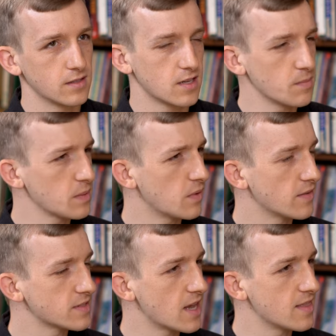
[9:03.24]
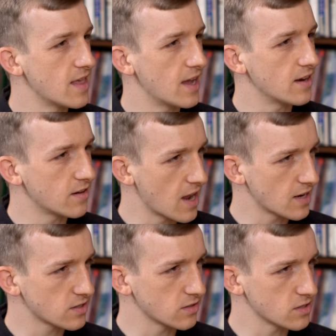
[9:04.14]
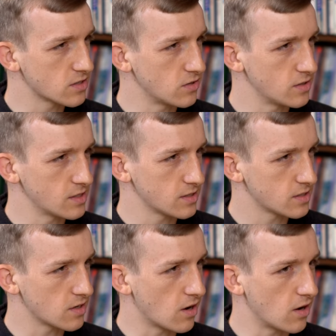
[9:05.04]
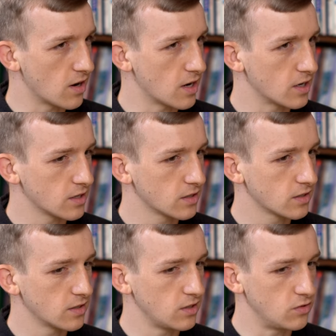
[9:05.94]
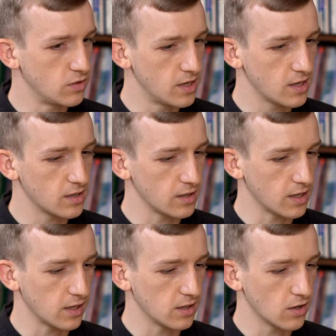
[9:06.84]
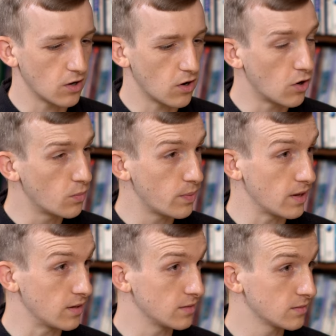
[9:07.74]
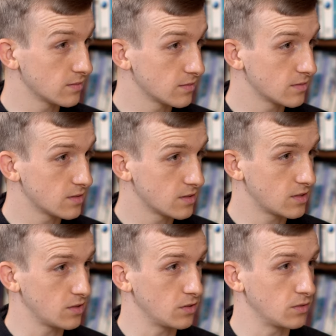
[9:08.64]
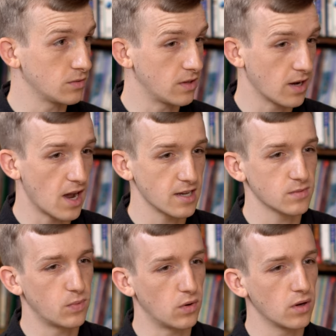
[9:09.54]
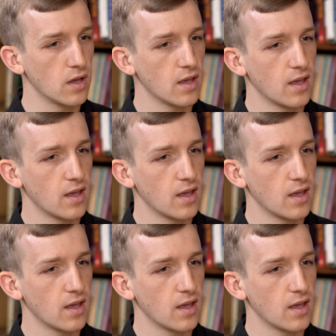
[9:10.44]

Some people have said that international students are uniquely open to the gospel.